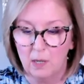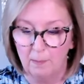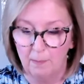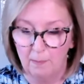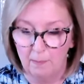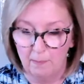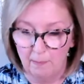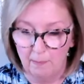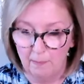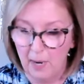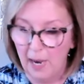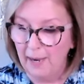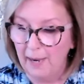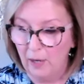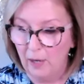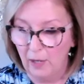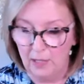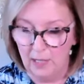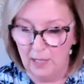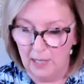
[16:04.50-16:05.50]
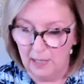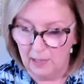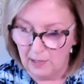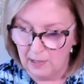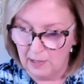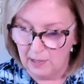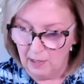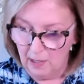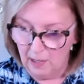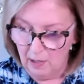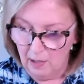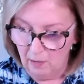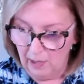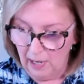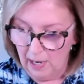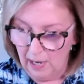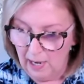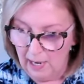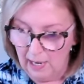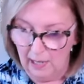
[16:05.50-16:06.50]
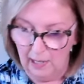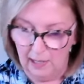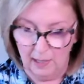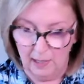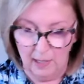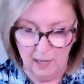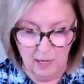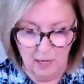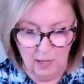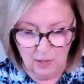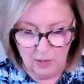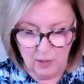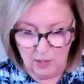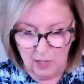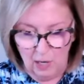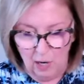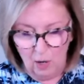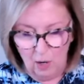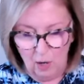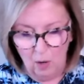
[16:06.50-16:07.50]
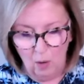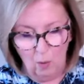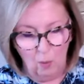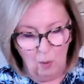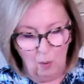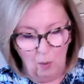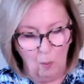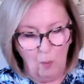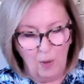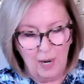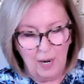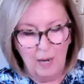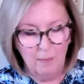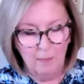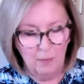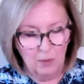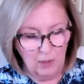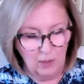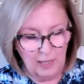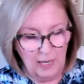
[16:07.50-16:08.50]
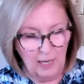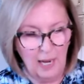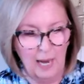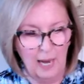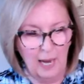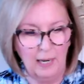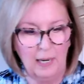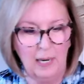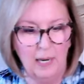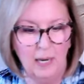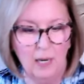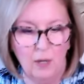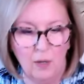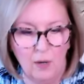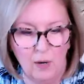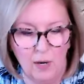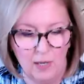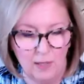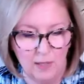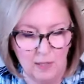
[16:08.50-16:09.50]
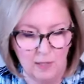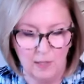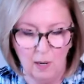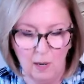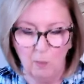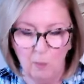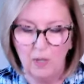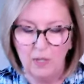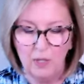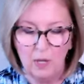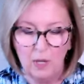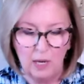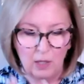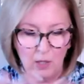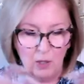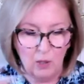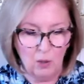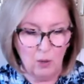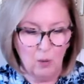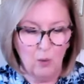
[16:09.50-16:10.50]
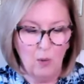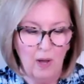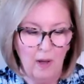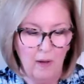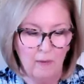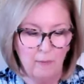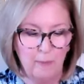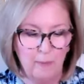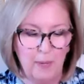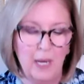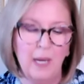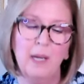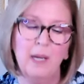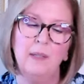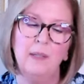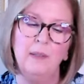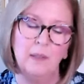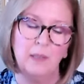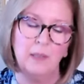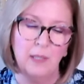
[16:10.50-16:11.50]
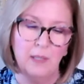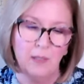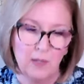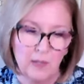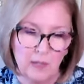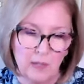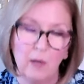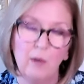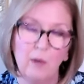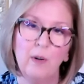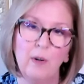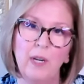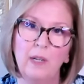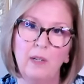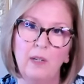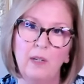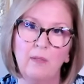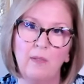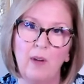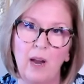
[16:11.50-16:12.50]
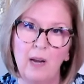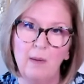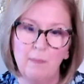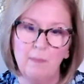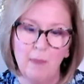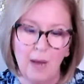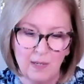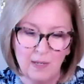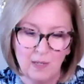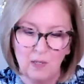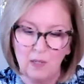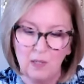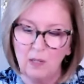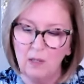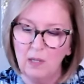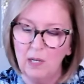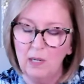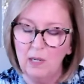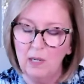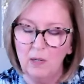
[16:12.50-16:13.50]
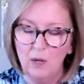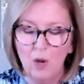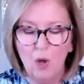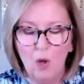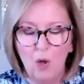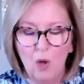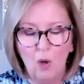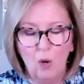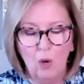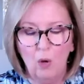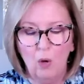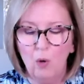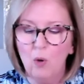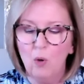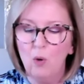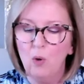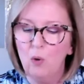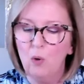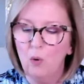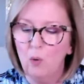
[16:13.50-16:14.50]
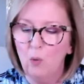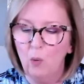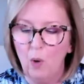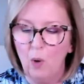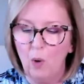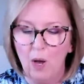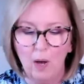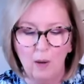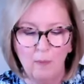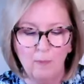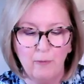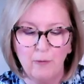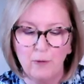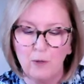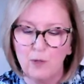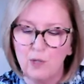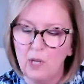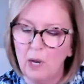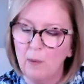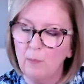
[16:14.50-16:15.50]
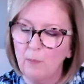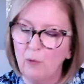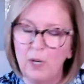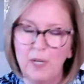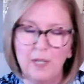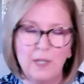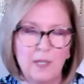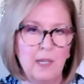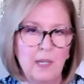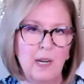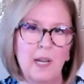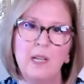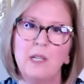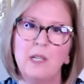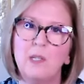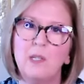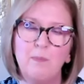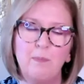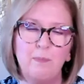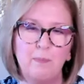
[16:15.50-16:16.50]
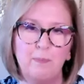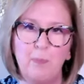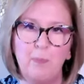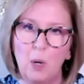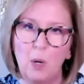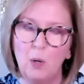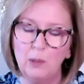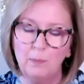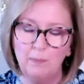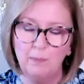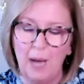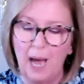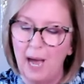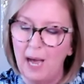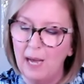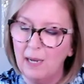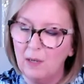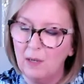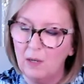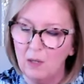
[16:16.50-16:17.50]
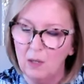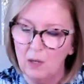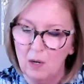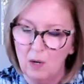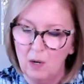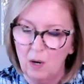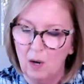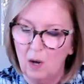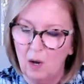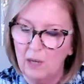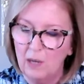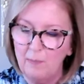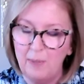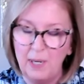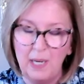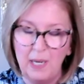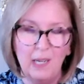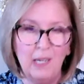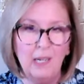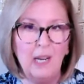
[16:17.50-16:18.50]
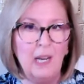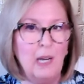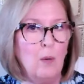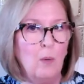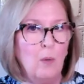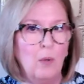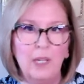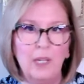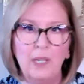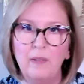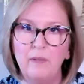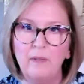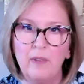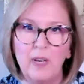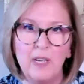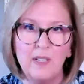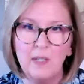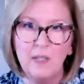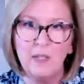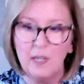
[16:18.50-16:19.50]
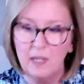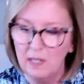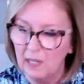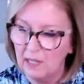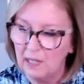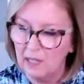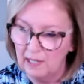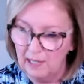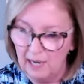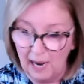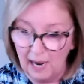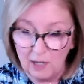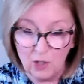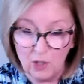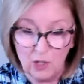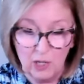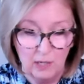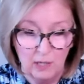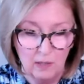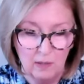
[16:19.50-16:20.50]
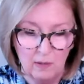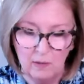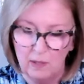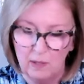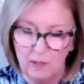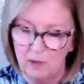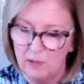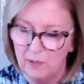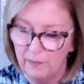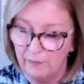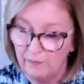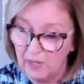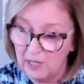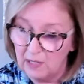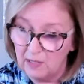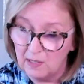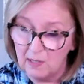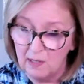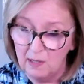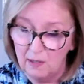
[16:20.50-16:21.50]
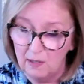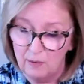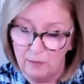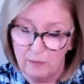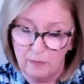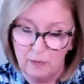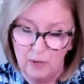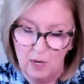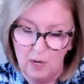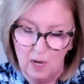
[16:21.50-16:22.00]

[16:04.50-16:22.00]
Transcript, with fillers: My goodness. Okay. So what I'm looking at here is someone that you have been considering a divine masculine who um, for some reason has pulled back on being equally invested in the connection. They're defensive.